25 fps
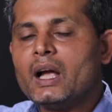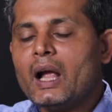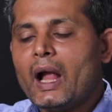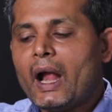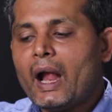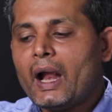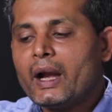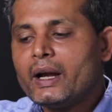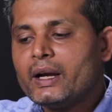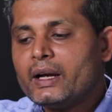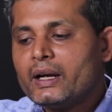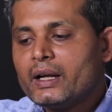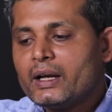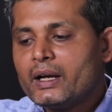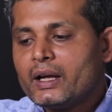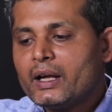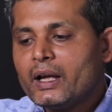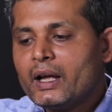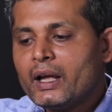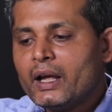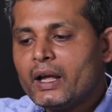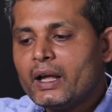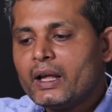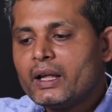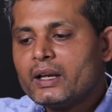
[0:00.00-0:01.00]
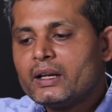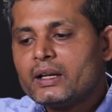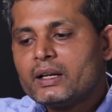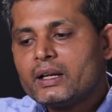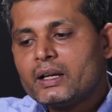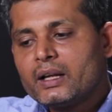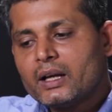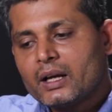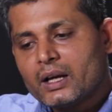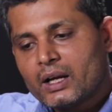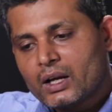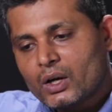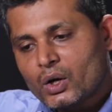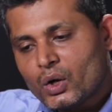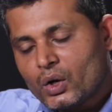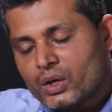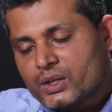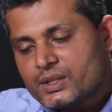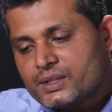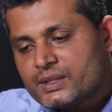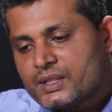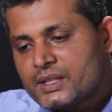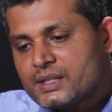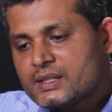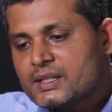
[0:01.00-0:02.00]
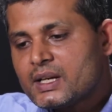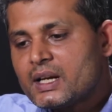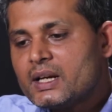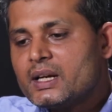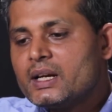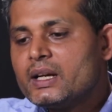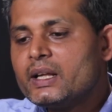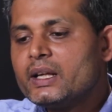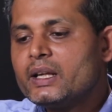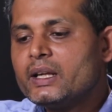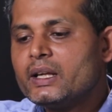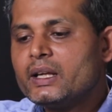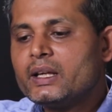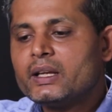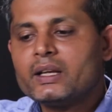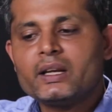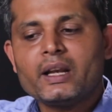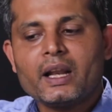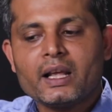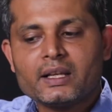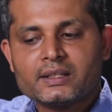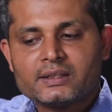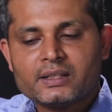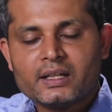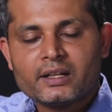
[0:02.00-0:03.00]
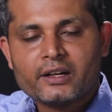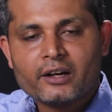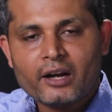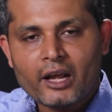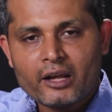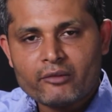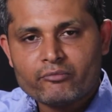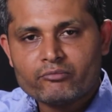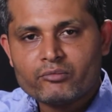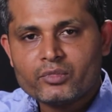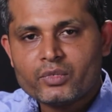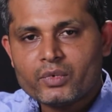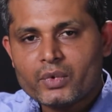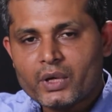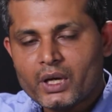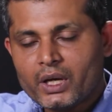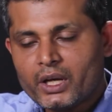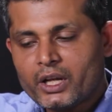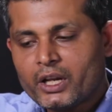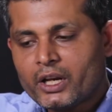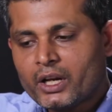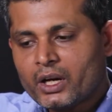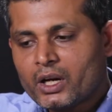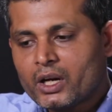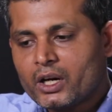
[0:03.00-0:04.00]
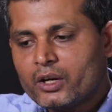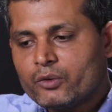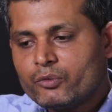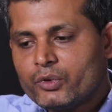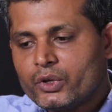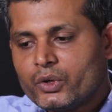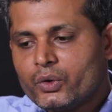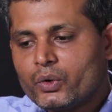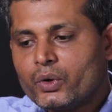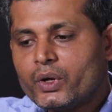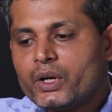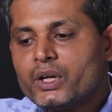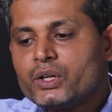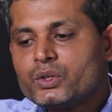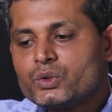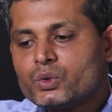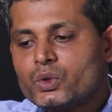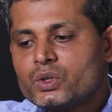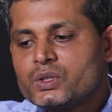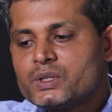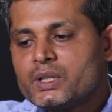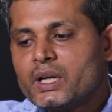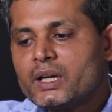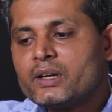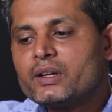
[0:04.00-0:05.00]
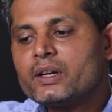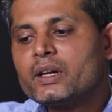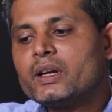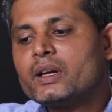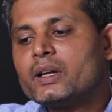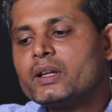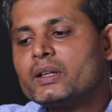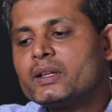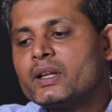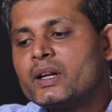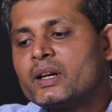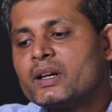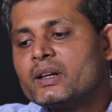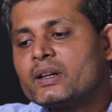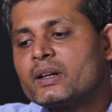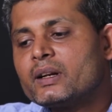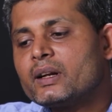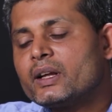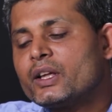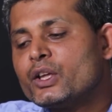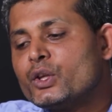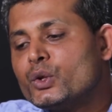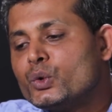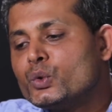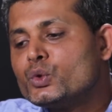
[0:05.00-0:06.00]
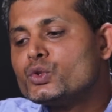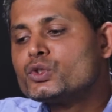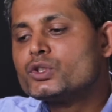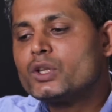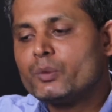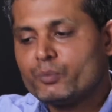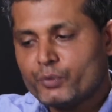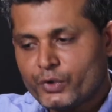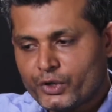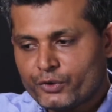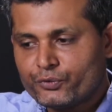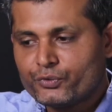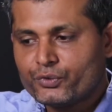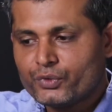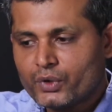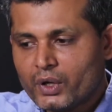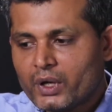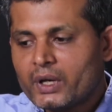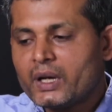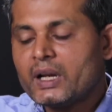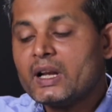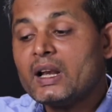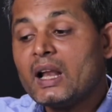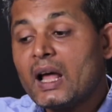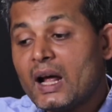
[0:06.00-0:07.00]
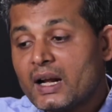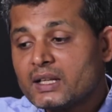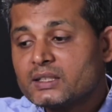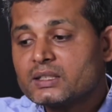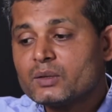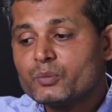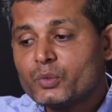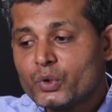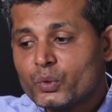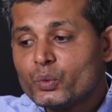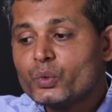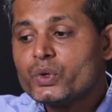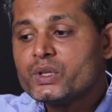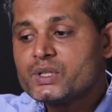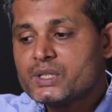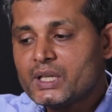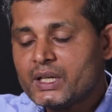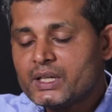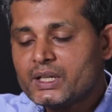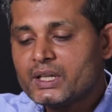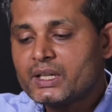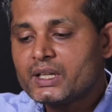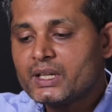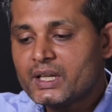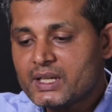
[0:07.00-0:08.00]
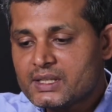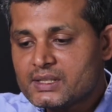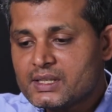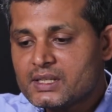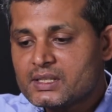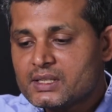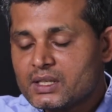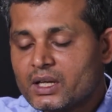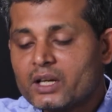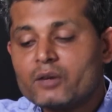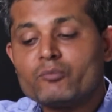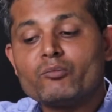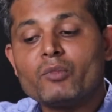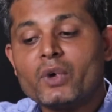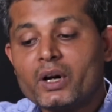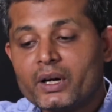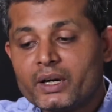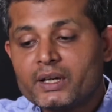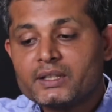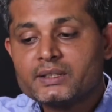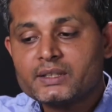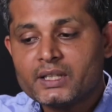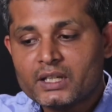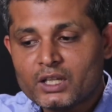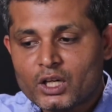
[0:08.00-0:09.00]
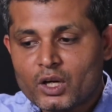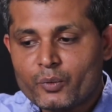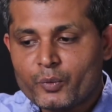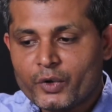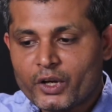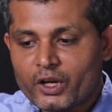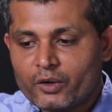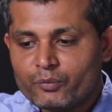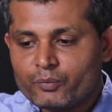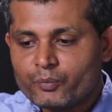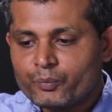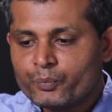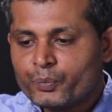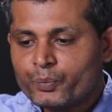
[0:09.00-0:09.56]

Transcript: And in consistently in National Crime Record Bureau, it shows that there are a huge number of or a large number of witch hunting cases or murders are coming up.